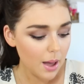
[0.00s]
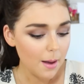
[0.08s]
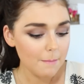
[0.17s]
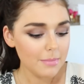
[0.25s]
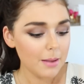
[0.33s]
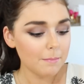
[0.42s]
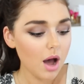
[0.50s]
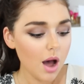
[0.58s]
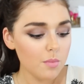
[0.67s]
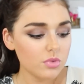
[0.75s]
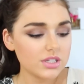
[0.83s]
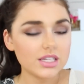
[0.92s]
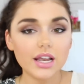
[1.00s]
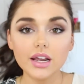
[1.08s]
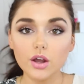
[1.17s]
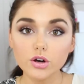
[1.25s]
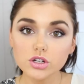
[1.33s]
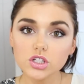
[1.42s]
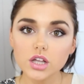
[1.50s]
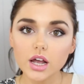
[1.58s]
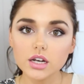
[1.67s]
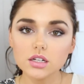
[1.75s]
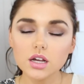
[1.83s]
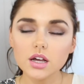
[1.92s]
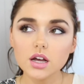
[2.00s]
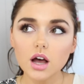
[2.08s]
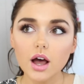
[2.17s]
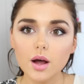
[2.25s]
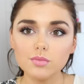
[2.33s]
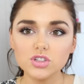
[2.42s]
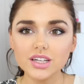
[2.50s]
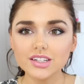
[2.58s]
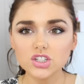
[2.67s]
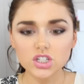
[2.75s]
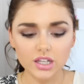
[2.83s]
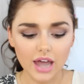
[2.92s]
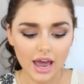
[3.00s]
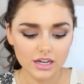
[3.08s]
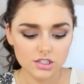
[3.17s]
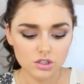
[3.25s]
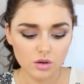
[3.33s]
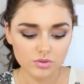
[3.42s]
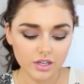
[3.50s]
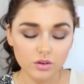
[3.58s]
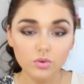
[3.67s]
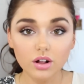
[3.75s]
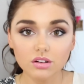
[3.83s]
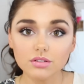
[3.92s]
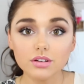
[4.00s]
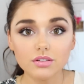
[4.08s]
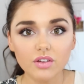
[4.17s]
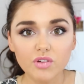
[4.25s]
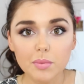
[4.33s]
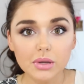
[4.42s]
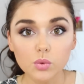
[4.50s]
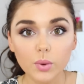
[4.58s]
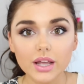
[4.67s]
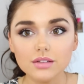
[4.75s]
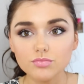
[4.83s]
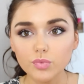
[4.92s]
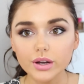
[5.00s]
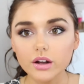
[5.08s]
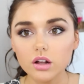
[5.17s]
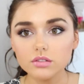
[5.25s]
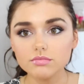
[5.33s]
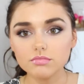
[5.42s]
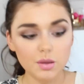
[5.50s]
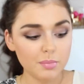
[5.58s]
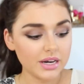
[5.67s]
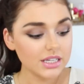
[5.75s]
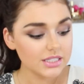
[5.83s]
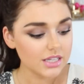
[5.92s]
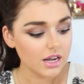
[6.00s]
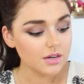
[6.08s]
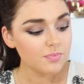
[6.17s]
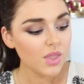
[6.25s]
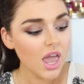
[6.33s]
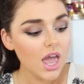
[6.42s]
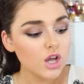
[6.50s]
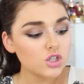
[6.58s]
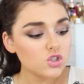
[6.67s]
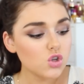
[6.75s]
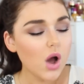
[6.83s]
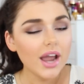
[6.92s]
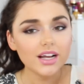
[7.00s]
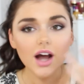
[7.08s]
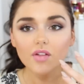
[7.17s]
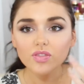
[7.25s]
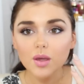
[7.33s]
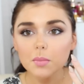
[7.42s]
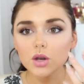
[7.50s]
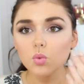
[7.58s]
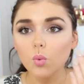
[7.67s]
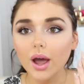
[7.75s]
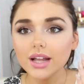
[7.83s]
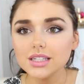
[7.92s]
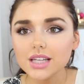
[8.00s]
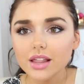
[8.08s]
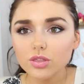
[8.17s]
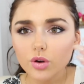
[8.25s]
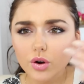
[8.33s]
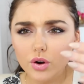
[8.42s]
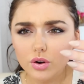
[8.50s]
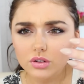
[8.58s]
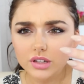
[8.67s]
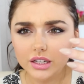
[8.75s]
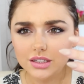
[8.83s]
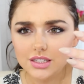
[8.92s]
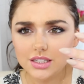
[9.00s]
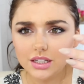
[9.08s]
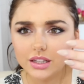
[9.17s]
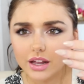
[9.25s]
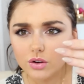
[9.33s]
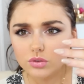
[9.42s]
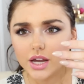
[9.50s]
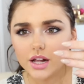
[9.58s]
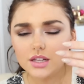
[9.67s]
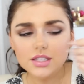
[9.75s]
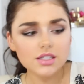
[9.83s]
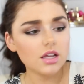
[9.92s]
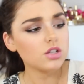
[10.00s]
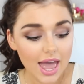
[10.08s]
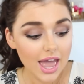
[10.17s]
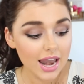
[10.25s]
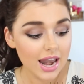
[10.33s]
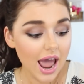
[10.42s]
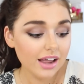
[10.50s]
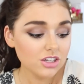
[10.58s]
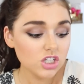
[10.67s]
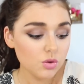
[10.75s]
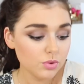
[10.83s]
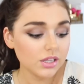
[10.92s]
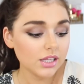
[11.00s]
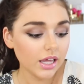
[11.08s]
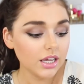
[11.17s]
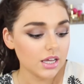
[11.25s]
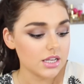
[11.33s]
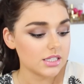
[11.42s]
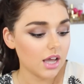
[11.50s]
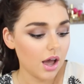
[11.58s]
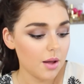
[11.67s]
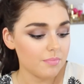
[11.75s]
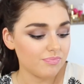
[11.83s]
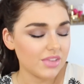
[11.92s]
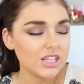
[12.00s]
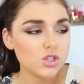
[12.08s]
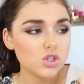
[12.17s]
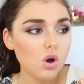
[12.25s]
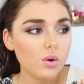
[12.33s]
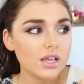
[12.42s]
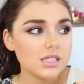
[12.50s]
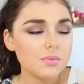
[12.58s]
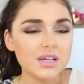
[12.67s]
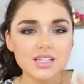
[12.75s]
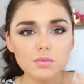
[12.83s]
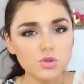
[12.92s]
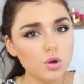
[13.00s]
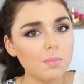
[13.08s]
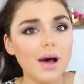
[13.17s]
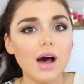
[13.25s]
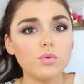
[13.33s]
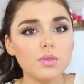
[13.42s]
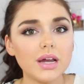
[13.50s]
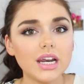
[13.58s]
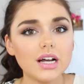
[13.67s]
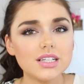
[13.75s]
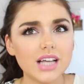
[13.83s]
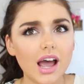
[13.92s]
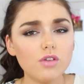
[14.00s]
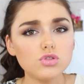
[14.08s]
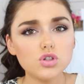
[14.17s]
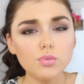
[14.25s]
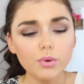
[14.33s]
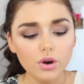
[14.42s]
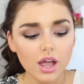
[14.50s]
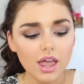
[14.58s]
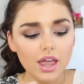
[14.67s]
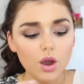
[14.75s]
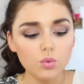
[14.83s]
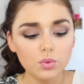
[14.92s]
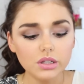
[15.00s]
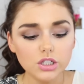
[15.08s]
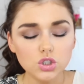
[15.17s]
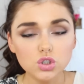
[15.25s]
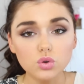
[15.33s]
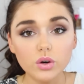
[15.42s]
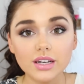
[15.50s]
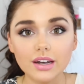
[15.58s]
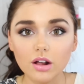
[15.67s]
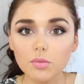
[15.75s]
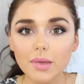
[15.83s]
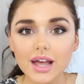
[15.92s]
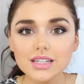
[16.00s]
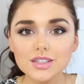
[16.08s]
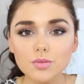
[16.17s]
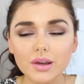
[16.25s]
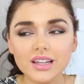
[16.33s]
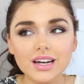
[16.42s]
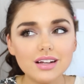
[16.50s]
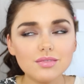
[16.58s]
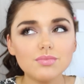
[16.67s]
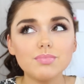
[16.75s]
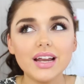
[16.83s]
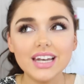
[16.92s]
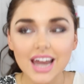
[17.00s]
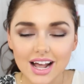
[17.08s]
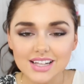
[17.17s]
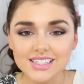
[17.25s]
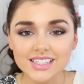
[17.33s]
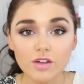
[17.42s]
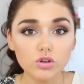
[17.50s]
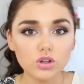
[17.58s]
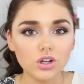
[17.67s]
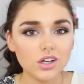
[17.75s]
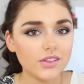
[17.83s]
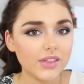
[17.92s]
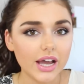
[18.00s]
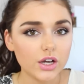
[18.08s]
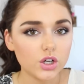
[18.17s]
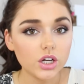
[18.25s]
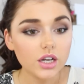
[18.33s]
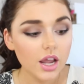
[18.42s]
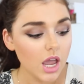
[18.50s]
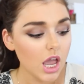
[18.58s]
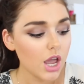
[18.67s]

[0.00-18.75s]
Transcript: Uh, my mom was getting hers done. Um, she gets shellac. So I was like, well, if I'm going to wait, why not get my nails done? So I got them in white and they're like the stiletto nails and I actually really like it. Um, it's so easy because I'm so bad with my nails. I have super a really short nail bed, so my nail my nails never look that good.